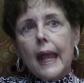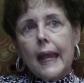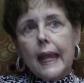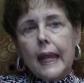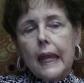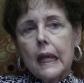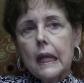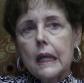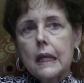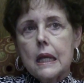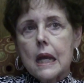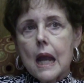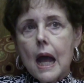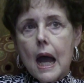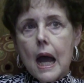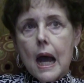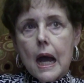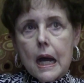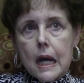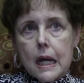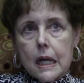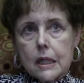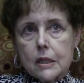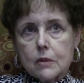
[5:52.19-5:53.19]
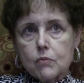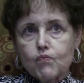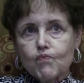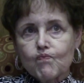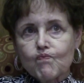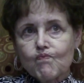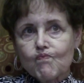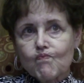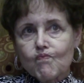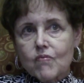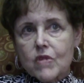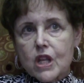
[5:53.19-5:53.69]
In um,
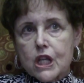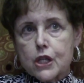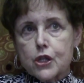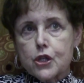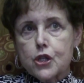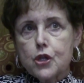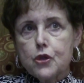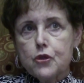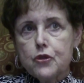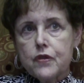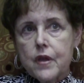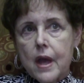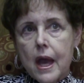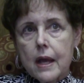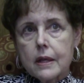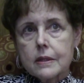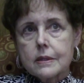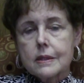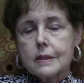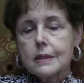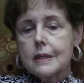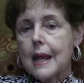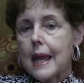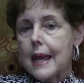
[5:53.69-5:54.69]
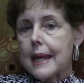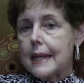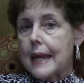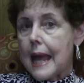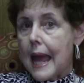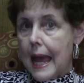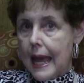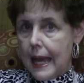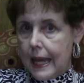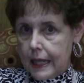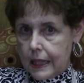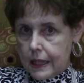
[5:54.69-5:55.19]

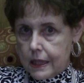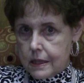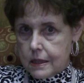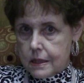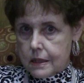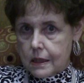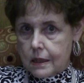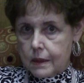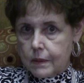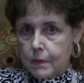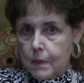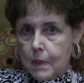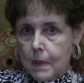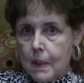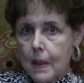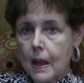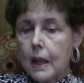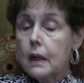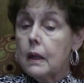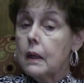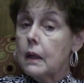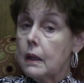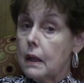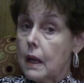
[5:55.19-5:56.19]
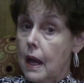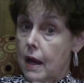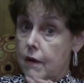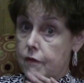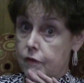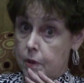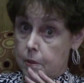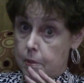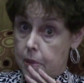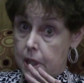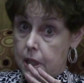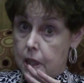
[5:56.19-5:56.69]
2008,
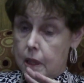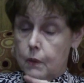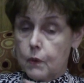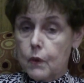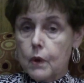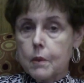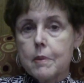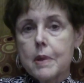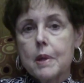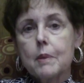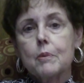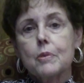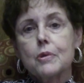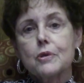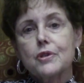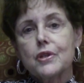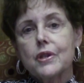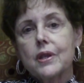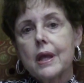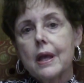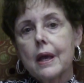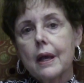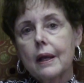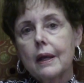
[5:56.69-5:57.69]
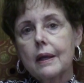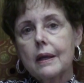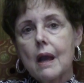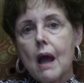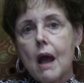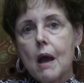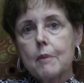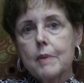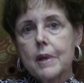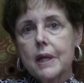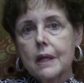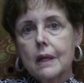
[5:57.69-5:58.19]
Everybody remembers the
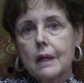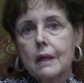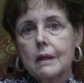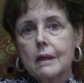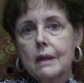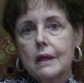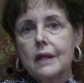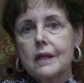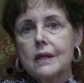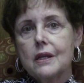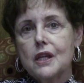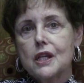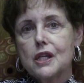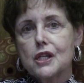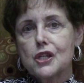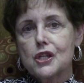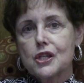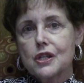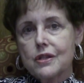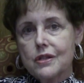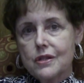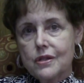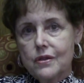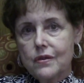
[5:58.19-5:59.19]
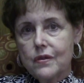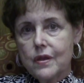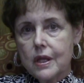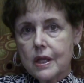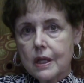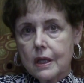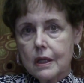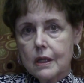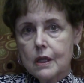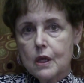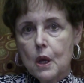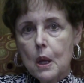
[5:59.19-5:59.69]
economic conditions
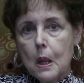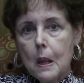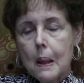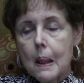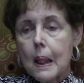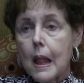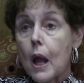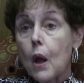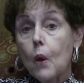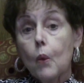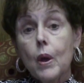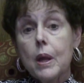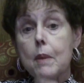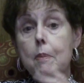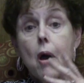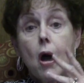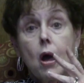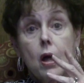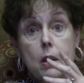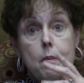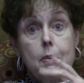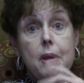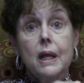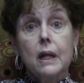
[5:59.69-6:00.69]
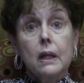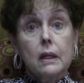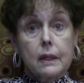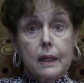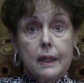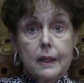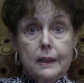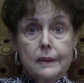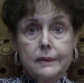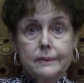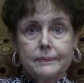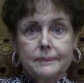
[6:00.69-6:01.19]
then. We bought a
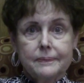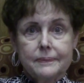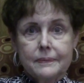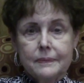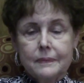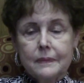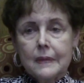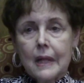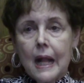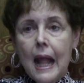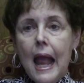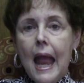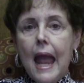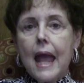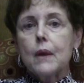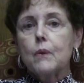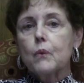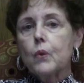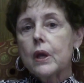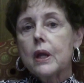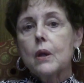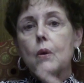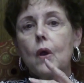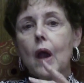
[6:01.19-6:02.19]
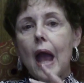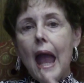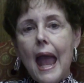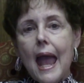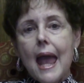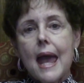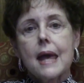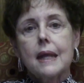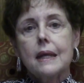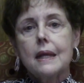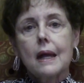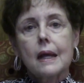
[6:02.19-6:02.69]
building and we
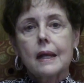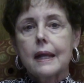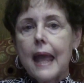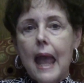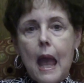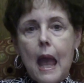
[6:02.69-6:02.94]
had a